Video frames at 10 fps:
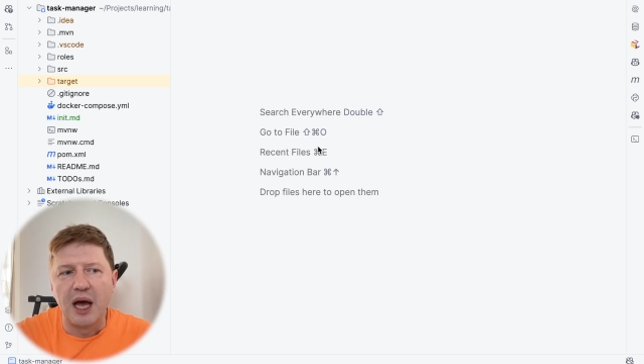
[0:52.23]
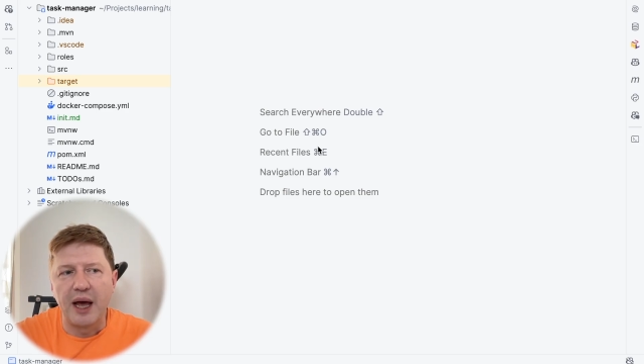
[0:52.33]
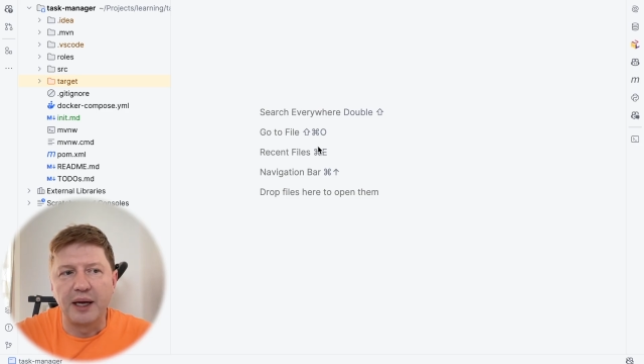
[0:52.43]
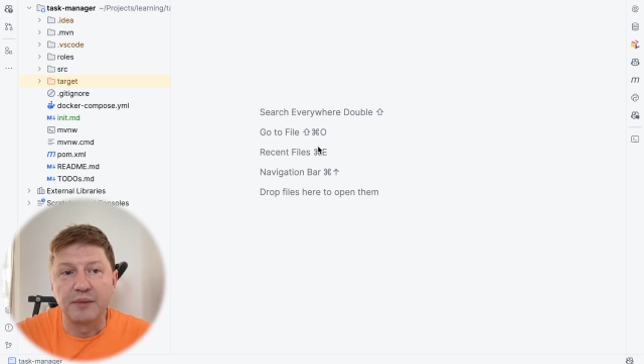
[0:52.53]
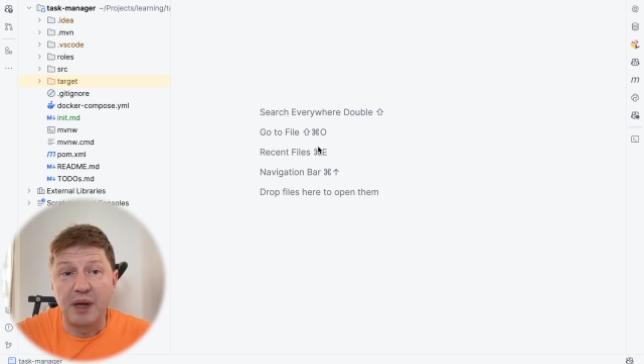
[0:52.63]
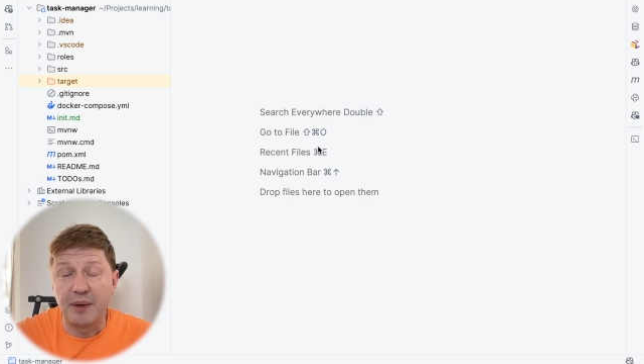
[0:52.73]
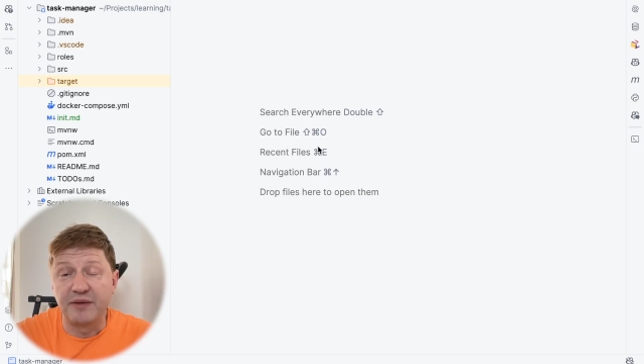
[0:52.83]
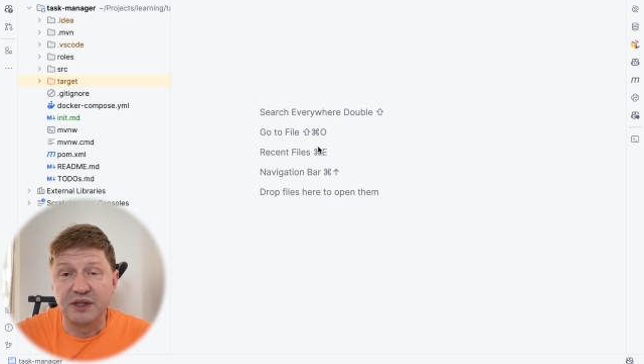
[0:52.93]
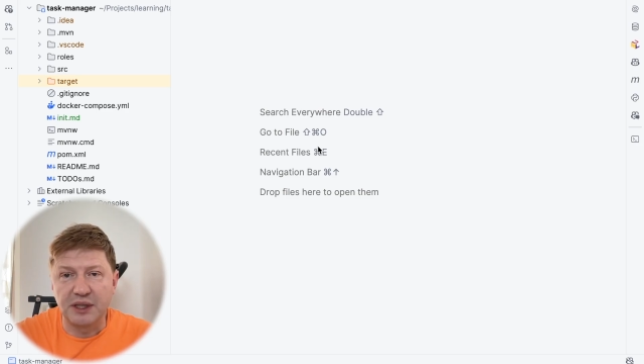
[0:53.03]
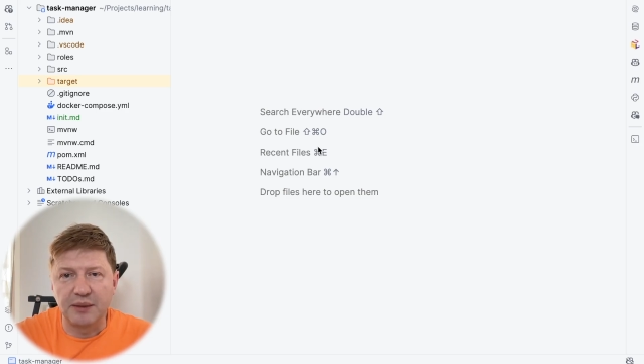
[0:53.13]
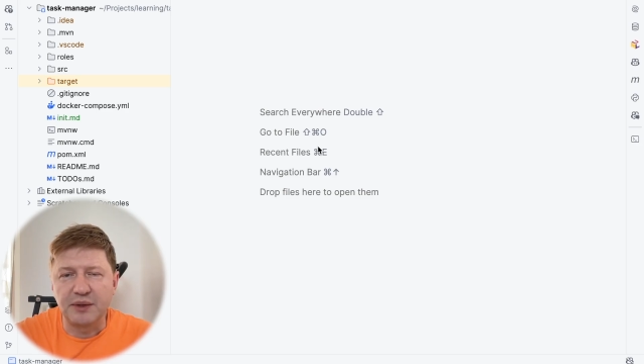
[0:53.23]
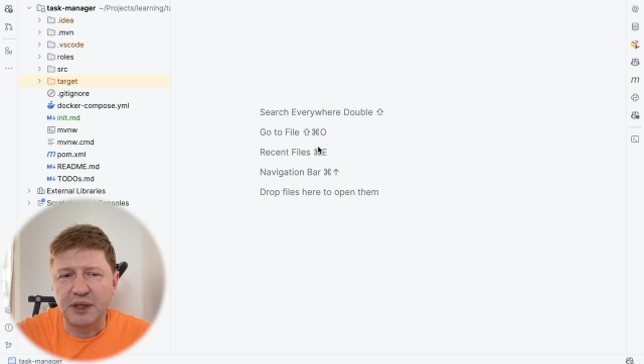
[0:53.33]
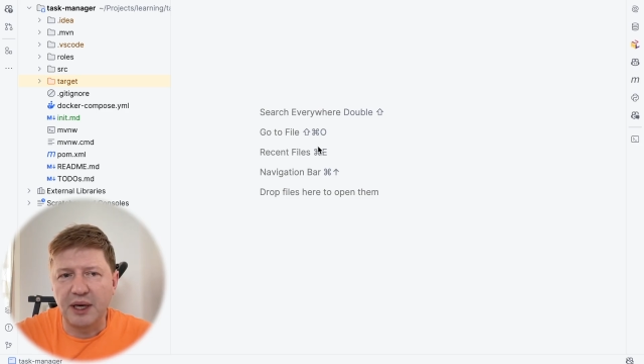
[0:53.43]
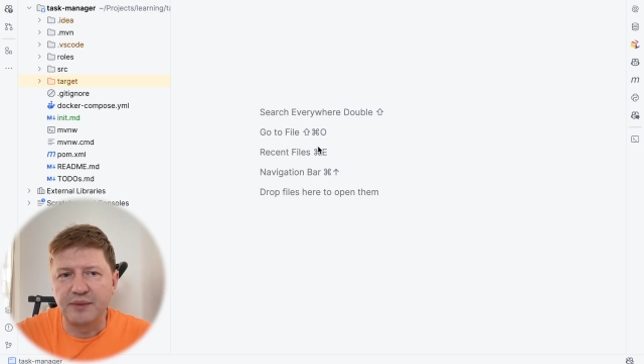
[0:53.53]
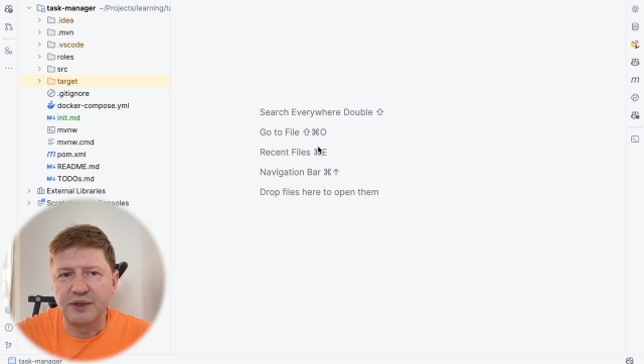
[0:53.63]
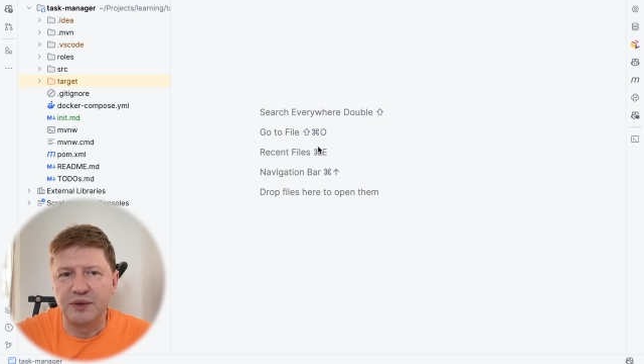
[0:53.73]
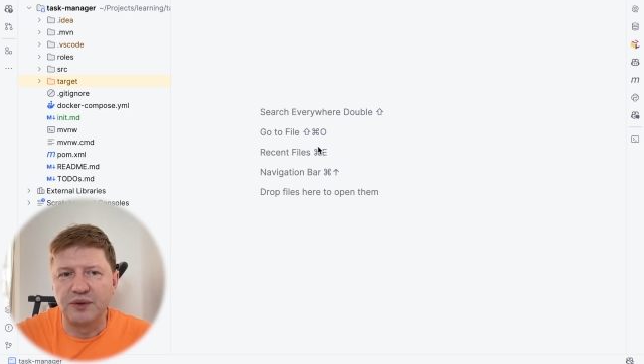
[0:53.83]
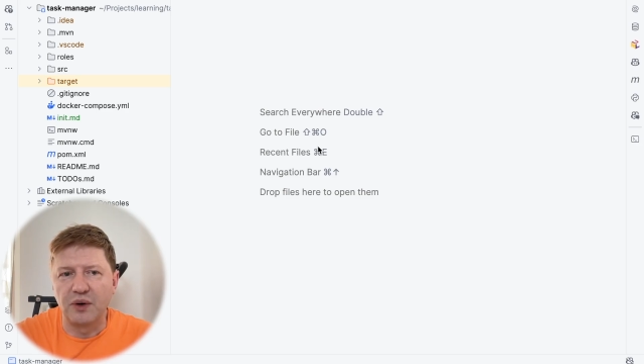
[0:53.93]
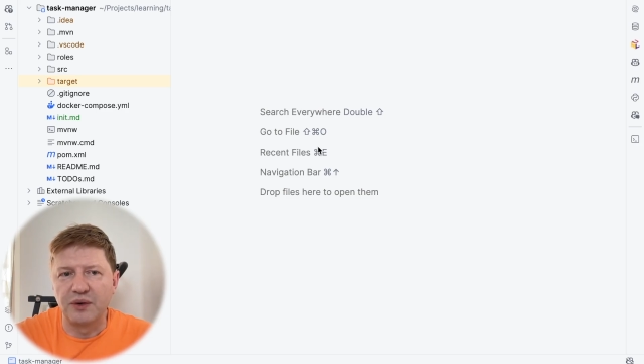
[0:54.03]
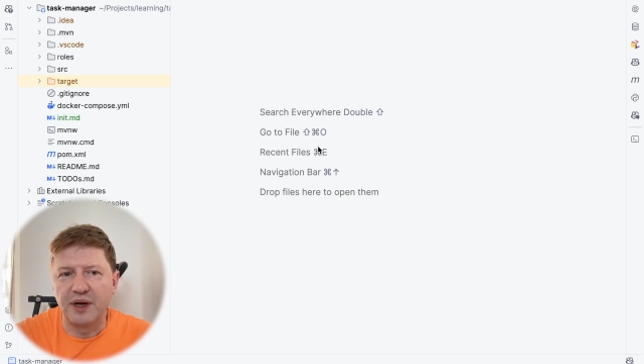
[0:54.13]
And maybe even sometimes
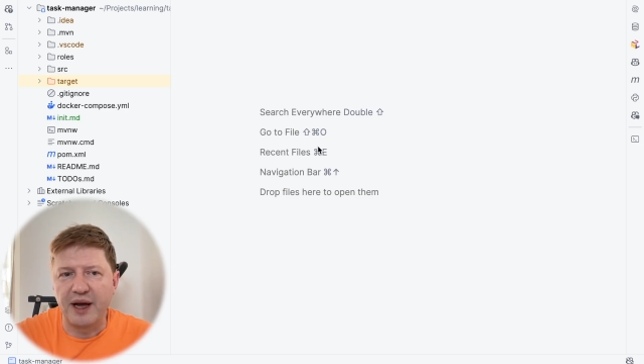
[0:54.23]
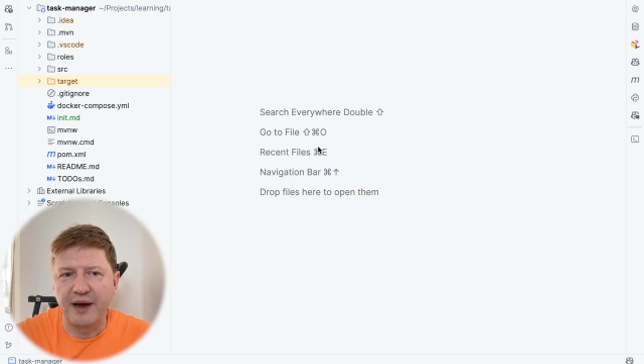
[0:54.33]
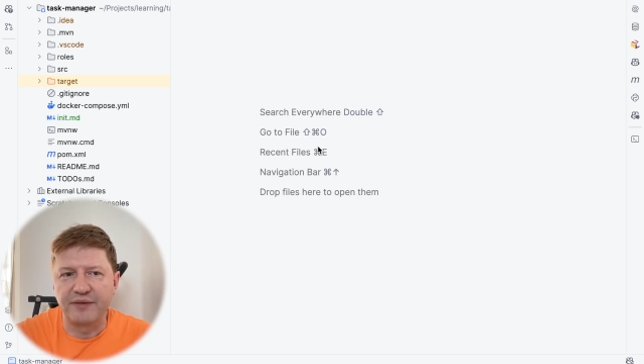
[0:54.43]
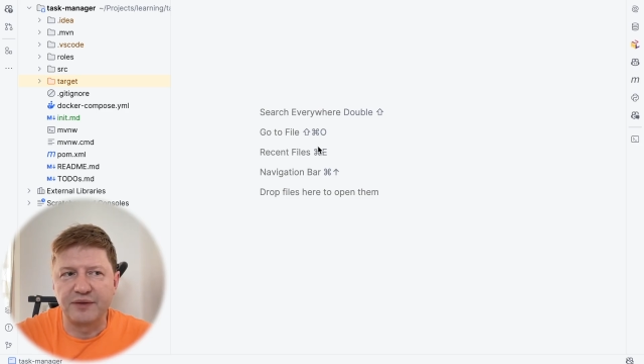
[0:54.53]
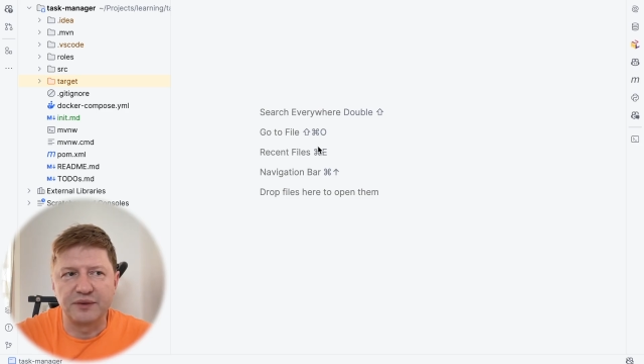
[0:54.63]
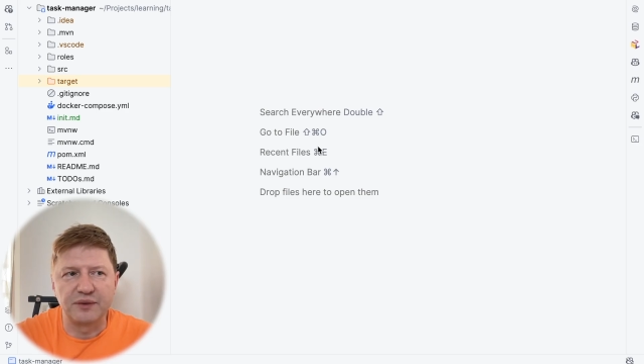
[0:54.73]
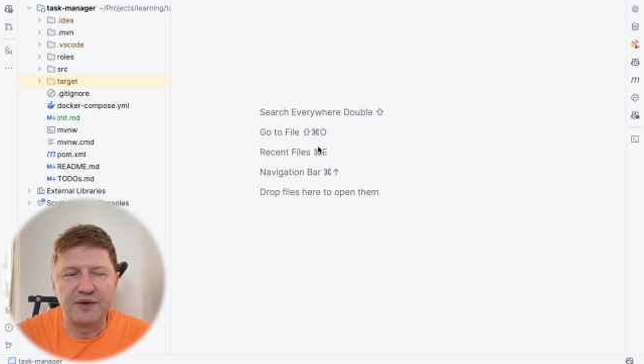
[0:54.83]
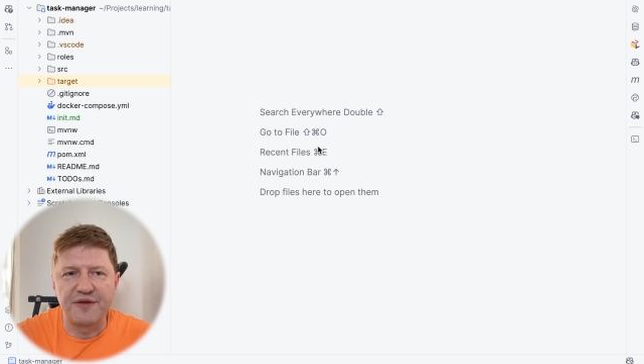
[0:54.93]
you only have to